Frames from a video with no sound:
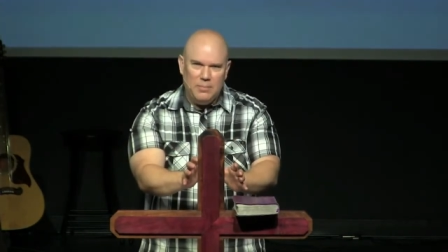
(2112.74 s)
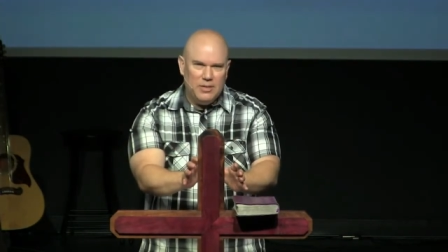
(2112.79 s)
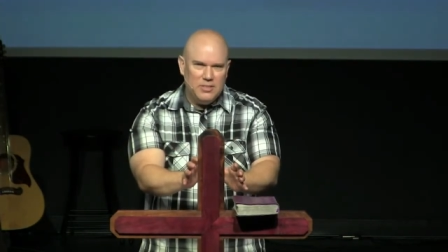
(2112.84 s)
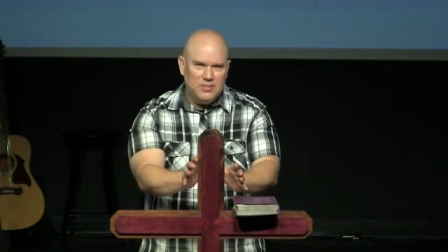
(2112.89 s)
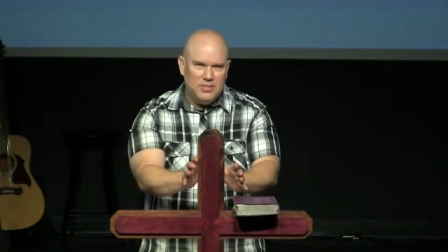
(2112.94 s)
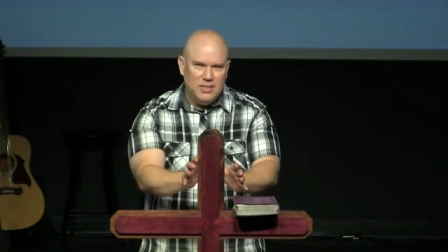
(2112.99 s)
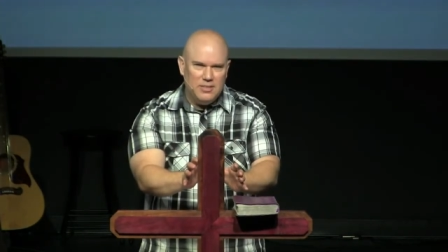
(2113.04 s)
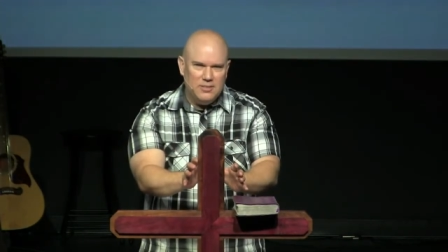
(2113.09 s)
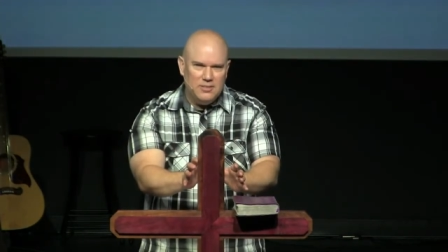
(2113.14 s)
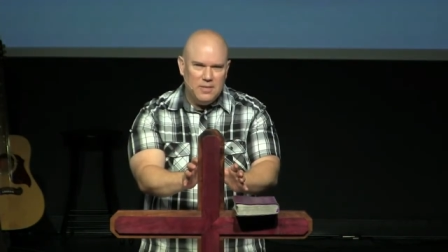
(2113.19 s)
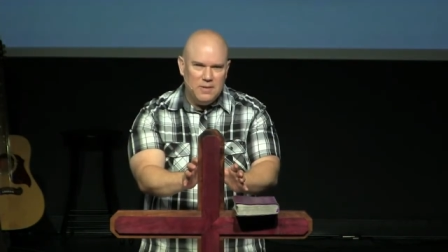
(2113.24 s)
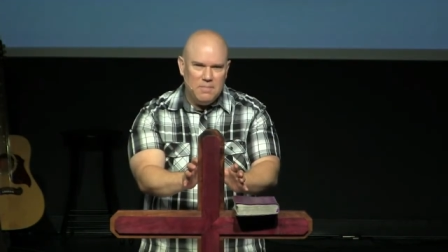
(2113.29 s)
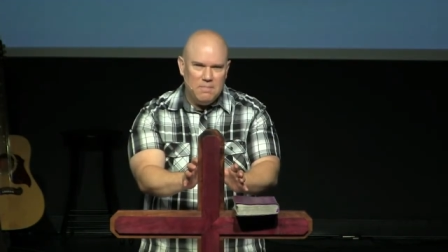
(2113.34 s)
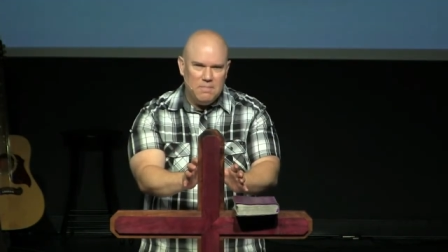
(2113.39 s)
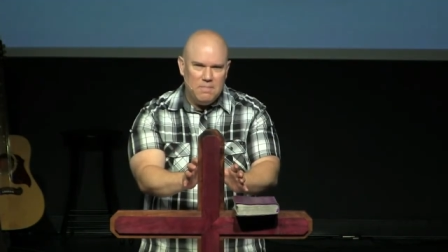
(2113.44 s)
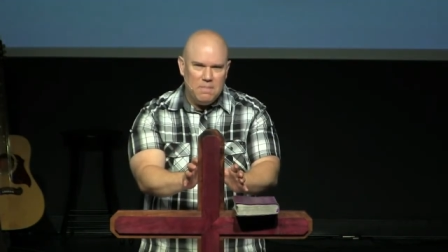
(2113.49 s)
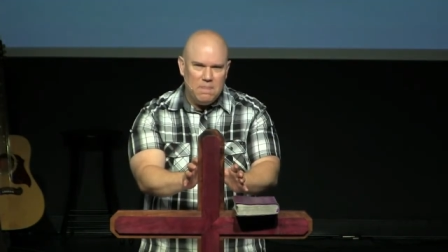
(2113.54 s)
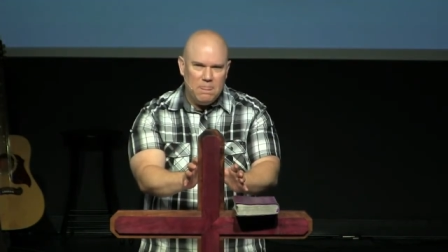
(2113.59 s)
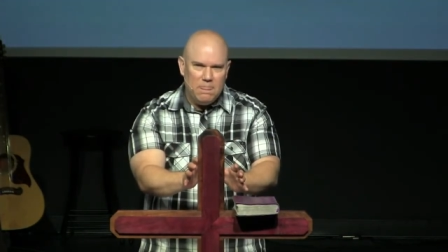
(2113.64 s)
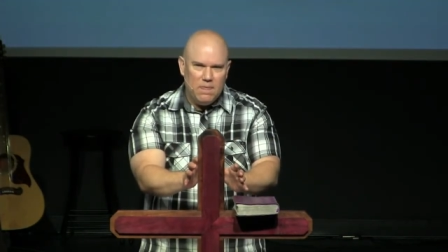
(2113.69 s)
That makes sense?
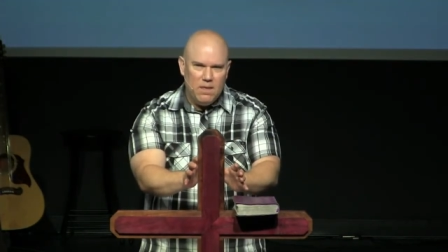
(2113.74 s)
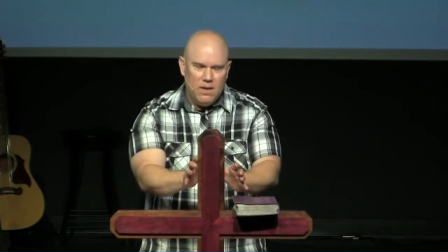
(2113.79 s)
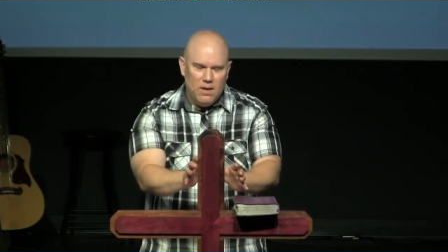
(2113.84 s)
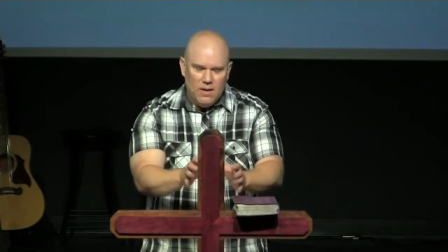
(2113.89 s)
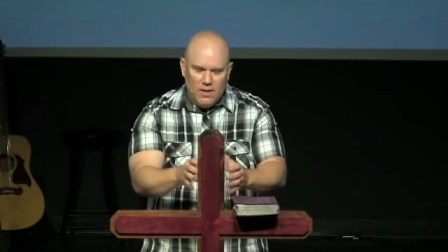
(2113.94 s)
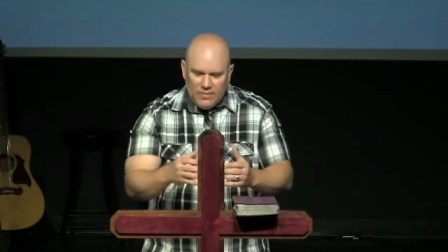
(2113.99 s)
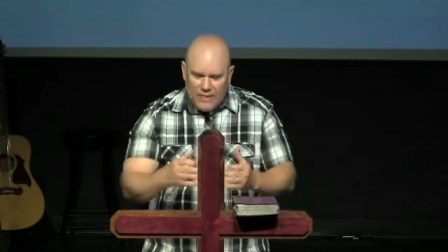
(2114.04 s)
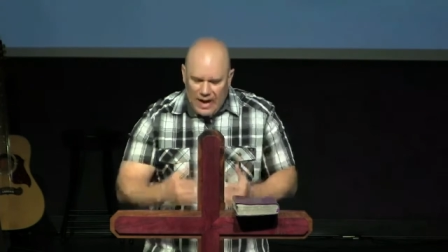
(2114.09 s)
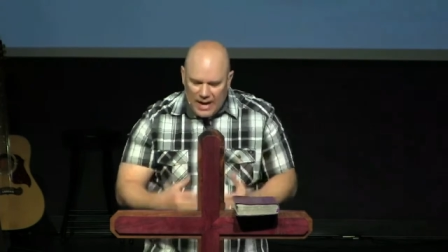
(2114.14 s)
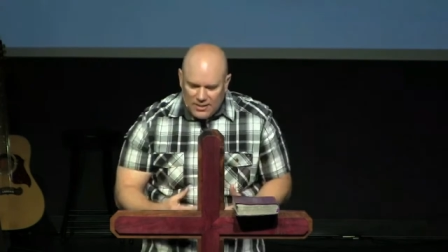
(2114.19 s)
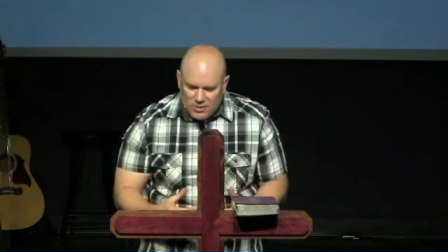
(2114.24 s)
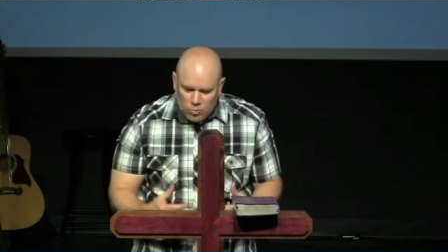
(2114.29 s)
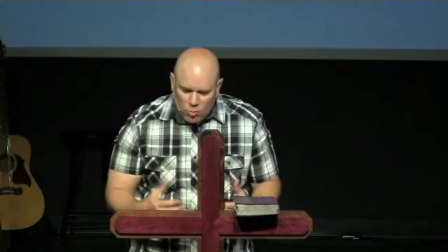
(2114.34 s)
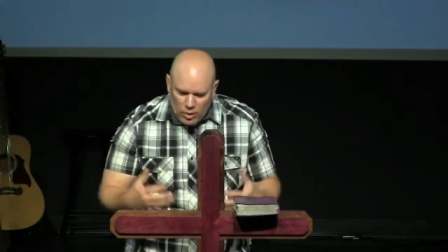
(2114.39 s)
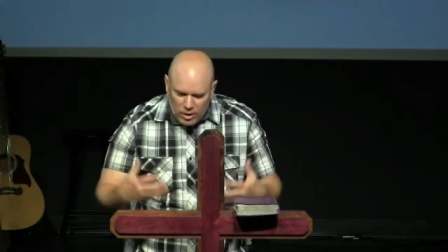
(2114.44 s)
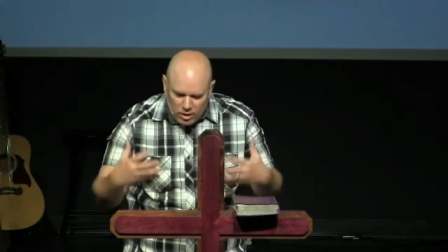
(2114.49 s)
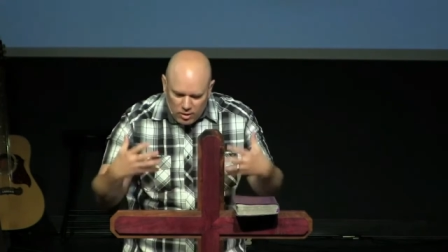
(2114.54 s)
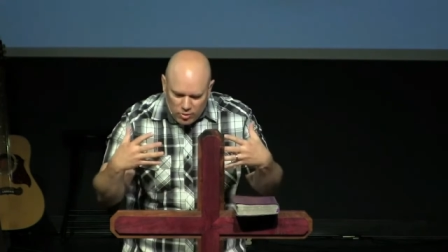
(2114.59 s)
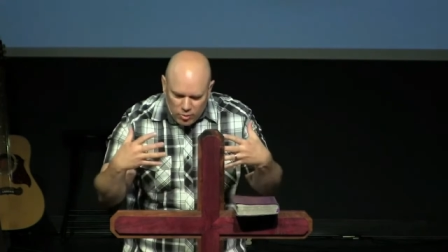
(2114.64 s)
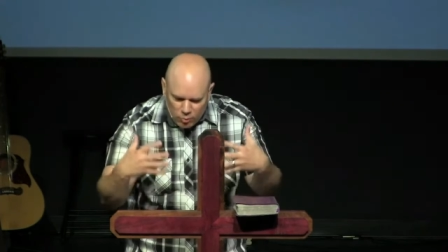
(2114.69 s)
That's
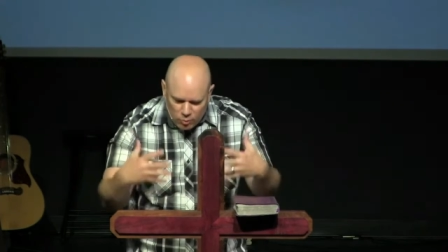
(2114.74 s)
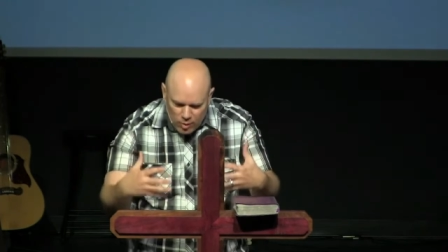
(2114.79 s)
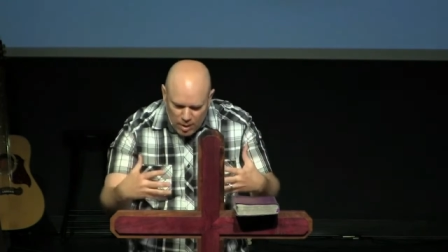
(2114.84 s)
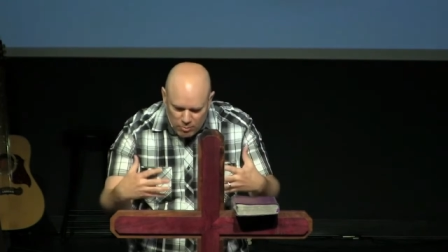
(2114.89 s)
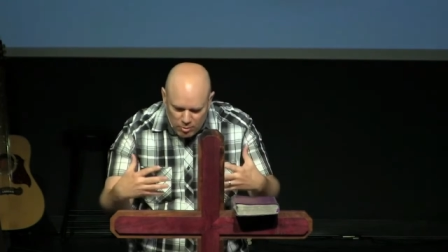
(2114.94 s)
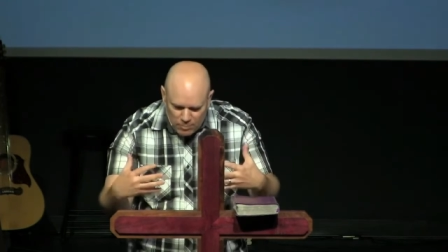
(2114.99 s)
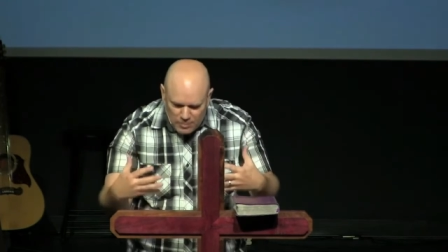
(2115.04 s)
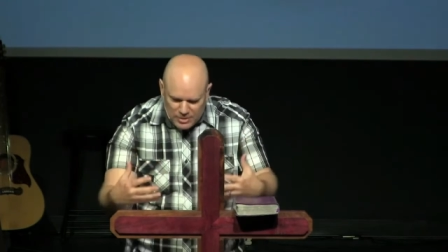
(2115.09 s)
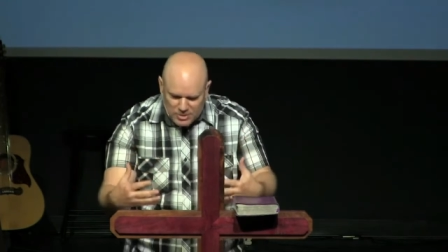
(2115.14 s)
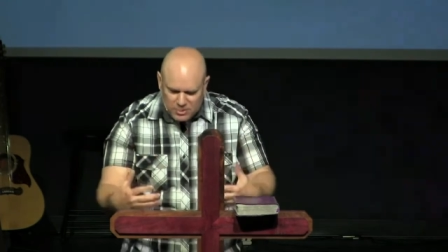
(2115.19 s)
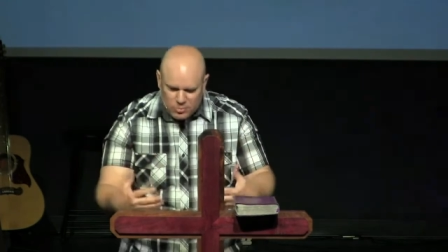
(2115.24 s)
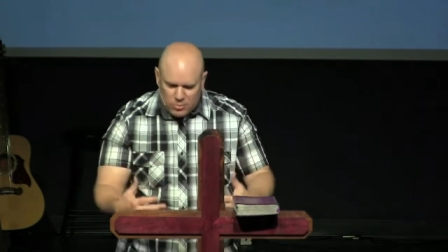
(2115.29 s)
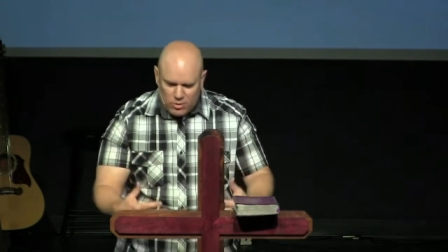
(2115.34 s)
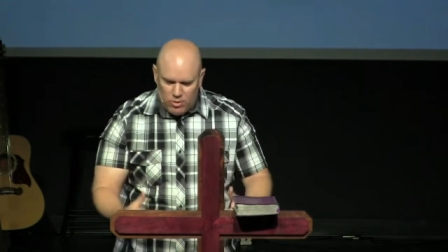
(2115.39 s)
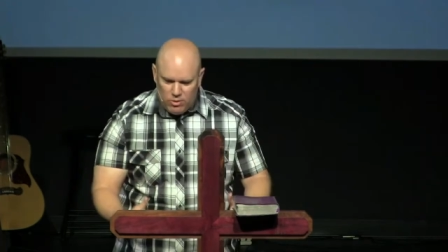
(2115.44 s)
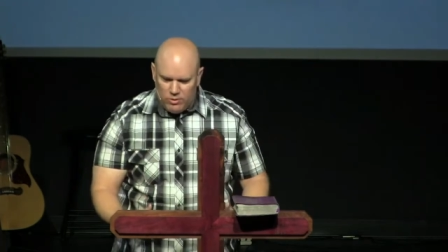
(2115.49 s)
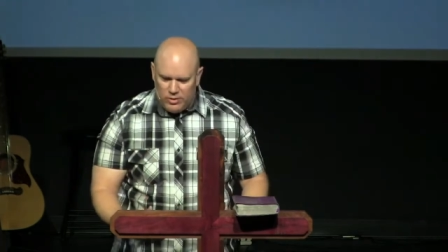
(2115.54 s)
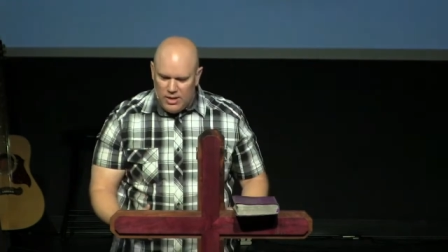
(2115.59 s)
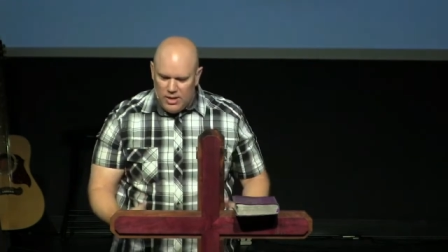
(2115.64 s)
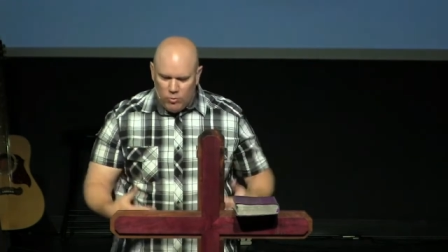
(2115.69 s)
where the rubber meets the
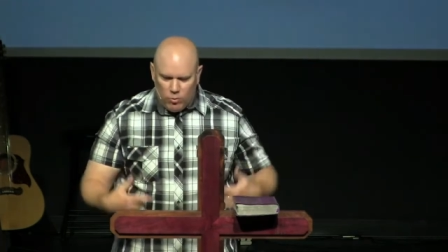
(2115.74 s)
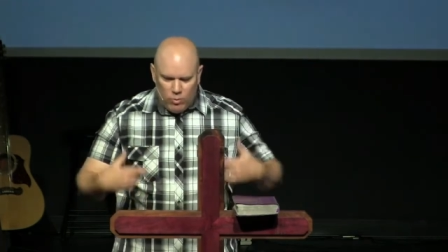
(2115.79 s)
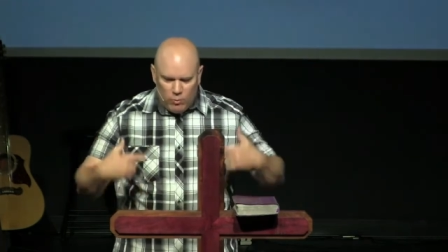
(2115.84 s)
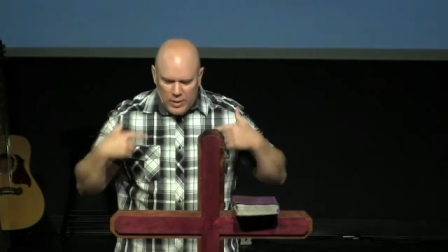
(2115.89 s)
road.